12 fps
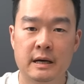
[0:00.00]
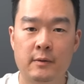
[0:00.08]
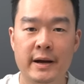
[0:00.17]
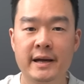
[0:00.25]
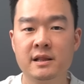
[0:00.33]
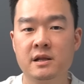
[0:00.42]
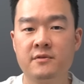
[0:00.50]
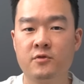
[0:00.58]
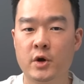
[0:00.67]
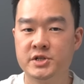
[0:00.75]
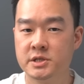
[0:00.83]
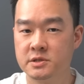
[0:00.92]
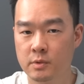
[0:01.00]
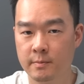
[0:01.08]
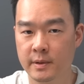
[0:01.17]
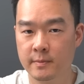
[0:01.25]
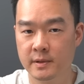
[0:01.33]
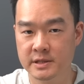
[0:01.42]
Now, I get a lot of questions from
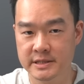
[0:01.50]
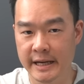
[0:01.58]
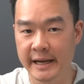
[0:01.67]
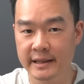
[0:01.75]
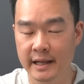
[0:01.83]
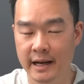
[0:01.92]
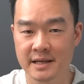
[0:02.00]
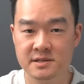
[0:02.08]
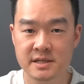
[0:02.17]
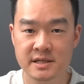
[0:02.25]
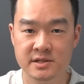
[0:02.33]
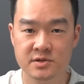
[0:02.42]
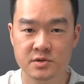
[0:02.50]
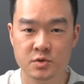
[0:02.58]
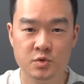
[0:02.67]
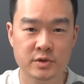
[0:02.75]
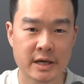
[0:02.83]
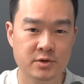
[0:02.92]
people saying that Etsy is
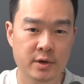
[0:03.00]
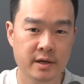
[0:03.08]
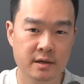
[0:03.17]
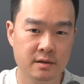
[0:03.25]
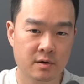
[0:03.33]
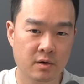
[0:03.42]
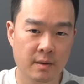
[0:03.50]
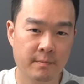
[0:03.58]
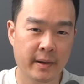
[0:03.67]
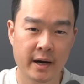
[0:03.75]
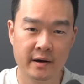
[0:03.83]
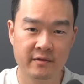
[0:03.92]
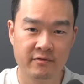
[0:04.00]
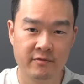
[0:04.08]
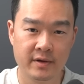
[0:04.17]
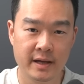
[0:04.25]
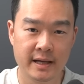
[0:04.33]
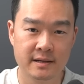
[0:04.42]
too saturated or competitive,
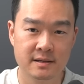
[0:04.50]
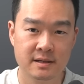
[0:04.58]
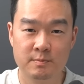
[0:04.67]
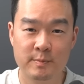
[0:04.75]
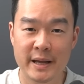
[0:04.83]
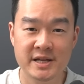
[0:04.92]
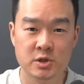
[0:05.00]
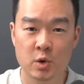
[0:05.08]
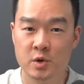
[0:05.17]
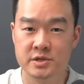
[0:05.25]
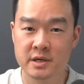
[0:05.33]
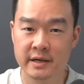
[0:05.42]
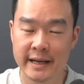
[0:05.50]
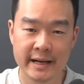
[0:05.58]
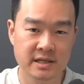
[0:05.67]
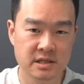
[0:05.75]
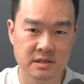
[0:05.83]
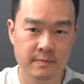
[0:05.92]
and many stores are
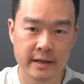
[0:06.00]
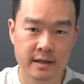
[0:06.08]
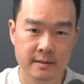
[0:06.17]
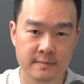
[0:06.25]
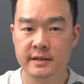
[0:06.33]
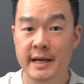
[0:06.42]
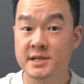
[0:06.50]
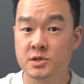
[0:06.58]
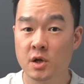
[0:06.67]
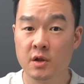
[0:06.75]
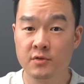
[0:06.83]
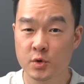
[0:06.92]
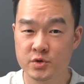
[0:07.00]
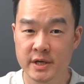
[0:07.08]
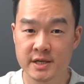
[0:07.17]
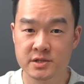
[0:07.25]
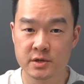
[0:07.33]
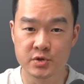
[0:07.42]
getting suspended. Yes, all of those
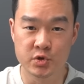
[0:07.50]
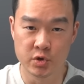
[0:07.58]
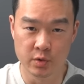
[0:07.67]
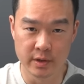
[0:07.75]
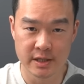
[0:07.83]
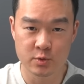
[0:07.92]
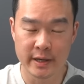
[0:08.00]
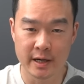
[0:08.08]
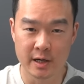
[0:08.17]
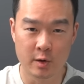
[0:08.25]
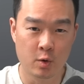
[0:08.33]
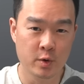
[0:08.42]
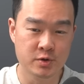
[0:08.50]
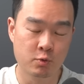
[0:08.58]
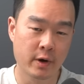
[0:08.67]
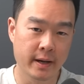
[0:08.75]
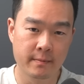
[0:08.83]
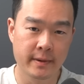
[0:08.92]
things are true. That's why I always
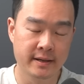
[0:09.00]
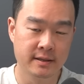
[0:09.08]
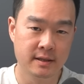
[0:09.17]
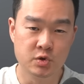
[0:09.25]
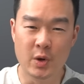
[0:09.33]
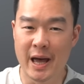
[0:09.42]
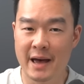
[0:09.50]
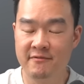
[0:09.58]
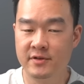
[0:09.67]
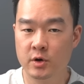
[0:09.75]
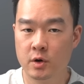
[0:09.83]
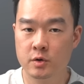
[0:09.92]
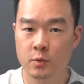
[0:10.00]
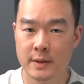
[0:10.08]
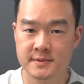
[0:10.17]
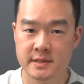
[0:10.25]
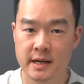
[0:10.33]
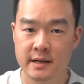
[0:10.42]
recommend to have your own
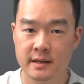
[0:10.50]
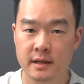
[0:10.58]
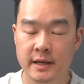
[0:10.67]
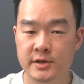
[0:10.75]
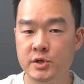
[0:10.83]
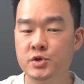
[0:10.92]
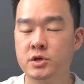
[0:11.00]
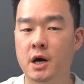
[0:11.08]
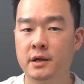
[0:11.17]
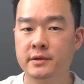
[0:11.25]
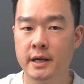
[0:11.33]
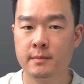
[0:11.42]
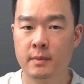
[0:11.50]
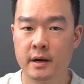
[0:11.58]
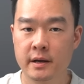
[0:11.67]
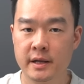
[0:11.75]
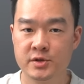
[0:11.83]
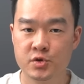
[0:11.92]
website and use content
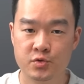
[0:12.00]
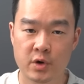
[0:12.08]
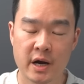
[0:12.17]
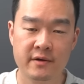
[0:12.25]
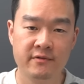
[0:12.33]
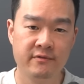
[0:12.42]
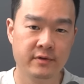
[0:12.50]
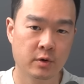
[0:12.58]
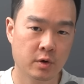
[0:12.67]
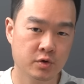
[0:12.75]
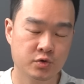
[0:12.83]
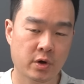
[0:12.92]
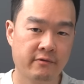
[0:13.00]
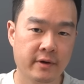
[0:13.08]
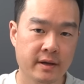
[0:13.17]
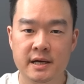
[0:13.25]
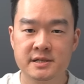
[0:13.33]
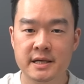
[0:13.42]
marketing to drive your own
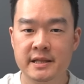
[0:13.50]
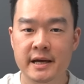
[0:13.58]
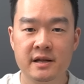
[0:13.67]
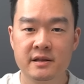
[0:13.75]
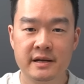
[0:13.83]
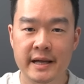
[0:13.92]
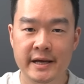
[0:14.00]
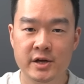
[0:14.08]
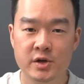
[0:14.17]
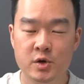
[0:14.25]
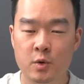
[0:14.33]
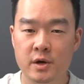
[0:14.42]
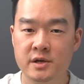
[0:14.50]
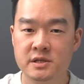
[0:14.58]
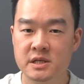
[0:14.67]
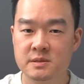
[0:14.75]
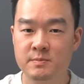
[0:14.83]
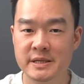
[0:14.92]
traffic. Because at the end of the day, you don't want to
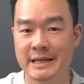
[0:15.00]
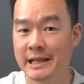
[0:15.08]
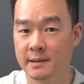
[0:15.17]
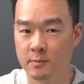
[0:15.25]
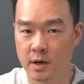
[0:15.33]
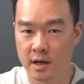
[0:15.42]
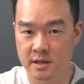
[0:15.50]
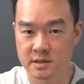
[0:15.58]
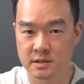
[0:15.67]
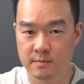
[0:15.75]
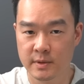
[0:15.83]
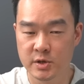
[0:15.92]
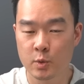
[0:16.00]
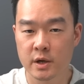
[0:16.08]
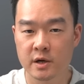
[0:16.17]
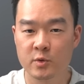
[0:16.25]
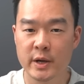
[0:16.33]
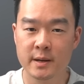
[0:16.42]
just be selling products, but you want
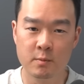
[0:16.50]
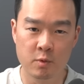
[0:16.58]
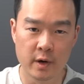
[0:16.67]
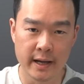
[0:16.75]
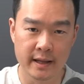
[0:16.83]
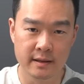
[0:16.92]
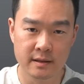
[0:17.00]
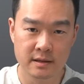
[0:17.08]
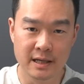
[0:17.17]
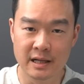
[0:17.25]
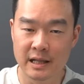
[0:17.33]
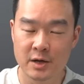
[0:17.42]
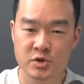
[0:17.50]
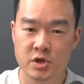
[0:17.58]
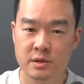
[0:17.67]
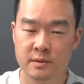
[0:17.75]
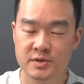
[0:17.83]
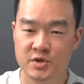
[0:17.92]
to create a brand that allows you
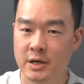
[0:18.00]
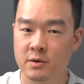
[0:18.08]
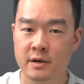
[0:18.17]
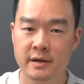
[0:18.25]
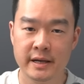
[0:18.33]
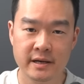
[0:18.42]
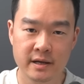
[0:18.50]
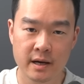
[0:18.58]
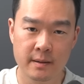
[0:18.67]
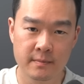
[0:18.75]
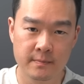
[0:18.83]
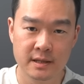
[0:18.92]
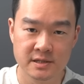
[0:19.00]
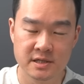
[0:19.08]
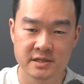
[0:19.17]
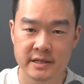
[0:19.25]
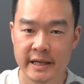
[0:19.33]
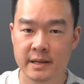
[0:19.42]
to generate an income that's
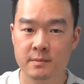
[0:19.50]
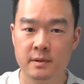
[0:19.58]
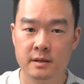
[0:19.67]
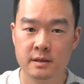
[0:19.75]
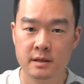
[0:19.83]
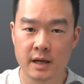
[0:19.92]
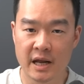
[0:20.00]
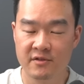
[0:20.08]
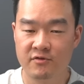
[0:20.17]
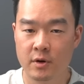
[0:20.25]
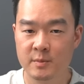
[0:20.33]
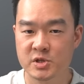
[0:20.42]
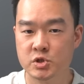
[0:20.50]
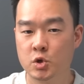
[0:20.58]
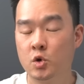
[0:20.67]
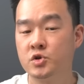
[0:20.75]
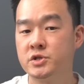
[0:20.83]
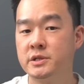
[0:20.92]
sustainable and from a
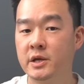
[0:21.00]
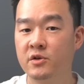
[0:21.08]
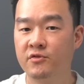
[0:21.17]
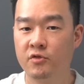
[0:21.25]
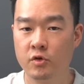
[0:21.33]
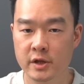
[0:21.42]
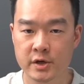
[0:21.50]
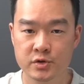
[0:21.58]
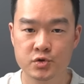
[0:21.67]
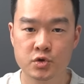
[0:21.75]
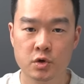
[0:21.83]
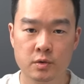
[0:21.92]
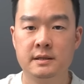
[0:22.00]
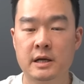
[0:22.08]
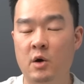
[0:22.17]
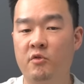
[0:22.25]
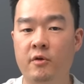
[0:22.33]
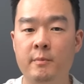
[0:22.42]
source that you fully control.
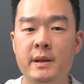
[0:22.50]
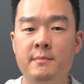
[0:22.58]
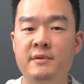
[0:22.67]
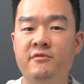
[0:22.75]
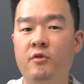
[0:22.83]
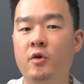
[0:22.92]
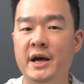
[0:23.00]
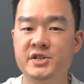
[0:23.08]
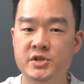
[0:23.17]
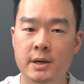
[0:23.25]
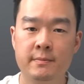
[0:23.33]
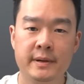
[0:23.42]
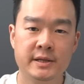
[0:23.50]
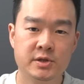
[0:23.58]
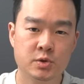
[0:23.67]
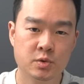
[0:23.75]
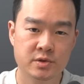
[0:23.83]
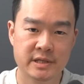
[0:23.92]
Now, for me, before I jump
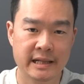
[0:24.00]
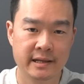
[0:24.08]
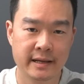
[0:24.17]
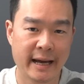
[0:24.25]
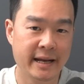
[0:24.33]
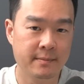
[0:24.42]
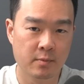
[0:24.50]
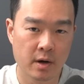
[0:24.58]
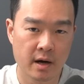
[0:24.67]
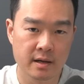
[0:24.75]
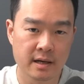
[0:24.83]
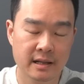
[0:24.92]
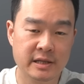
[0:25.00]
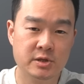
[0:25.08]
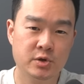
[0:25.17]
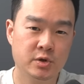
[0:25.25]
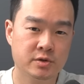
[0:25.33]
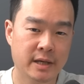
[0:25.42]
into selling any product, I like
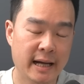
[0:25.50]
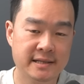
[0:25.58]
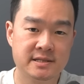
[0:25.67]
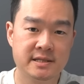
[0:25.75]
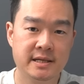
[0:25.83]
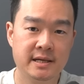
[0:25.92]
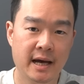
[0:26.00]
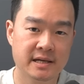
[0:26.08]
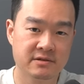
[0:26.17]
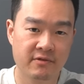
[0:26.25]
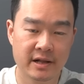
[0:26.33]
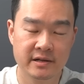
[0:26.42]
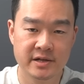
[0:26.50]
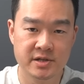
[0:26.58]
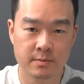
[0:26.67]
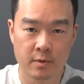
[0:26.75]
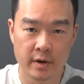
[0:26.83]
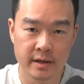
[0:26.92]
to use Etsy as a
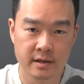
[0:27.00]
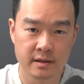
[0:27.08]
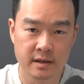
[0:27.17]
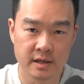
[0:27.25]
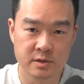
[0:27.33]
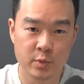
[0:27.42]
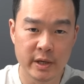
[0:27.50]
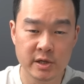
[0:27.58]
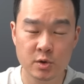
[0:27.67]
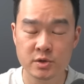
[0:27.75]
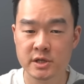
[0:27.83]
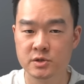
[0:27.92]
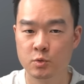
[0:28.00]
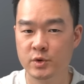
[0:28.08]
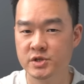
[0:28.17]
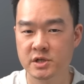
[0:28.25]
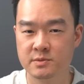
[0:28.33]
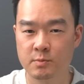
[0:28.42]
validation point because we can use it to
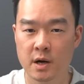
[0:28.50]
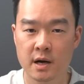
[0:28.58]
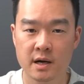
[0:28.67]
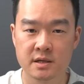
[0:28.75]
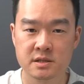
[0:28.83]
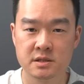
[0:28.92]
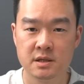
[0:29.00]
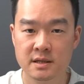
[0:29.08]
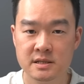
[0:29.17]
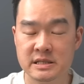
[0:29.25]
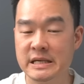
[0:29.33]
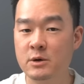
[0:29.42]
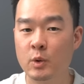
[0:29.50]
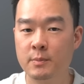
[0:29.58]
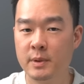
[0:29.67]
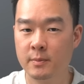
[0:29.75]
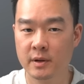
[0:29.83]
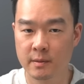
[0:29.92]
research products, see what
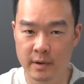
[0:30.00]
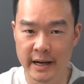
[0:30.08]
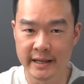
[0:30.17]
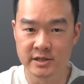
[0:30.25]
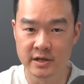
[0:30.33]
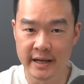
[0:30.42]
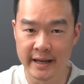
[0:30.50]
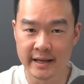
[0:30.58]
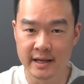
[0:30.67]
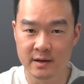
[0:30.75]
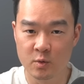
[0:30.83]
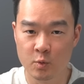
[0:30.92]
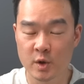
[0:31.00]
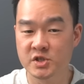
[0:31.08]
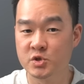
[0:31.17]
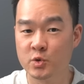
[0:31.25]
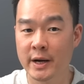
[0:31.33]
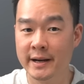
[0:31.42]
people are buying today, what's
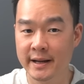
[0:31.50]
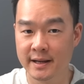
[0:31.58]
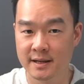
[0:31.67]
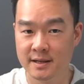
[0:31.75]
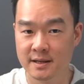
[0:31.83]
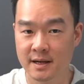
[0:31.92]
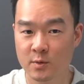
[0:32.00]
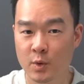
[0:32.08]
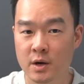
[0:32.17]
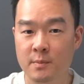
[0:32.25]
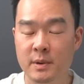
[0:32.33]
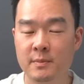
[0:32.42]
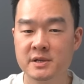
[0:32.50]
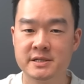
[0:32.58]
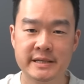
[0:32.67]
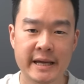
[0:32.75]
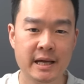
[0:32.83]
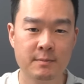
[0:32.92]
trending, right? What are people
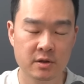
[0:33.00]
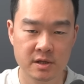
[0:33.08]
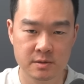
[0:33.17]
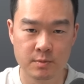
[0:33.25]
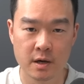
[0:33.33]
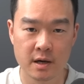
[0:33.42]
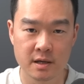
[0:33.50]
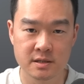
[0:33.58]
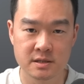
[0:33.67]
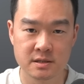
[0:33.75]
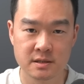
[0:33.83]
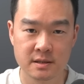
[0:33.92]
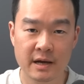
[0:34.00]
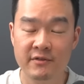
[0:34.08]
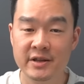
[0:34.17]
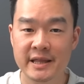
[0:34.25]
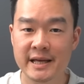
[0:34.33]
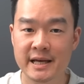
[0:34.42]
saying about these products?
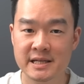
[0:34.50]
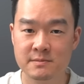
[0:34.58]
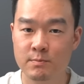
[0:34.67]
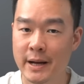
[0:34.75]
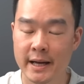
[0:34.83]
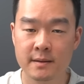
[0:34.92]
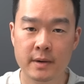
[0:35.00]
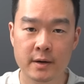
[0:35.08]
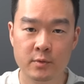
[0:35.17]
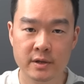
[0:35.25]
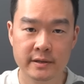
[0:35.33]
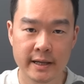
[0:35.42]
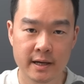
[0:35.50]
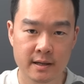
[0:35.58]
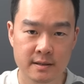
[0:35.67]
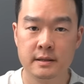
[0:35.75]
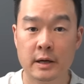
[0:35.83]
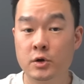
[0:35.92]
Everything is backed by real data.
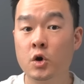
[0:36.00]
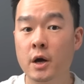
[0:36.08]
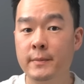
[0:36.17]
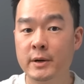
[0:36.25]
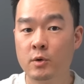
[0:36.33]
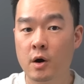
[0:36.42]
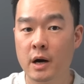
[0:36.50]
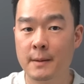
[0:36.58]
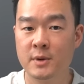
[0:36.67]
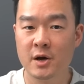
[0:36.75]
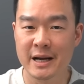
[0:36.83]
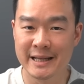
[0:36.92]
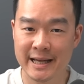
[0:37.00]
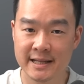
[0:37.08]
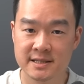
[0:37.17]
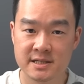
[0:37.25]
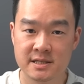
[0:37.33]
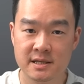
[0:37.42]
Now, don't get me wrong, I'm not
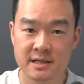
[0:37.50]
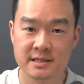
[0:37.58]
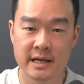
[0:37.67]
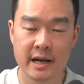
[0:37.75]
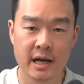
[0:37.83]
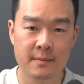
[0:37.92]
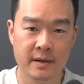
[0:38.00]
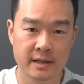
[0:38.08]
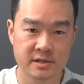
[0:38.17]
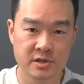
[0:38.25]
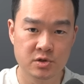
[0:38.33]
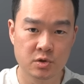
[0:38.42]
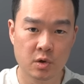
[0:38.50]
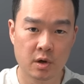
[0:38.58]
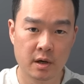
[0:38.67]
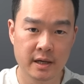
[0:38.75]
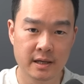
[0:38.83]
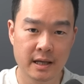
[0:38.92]
against setting up an Etsy store.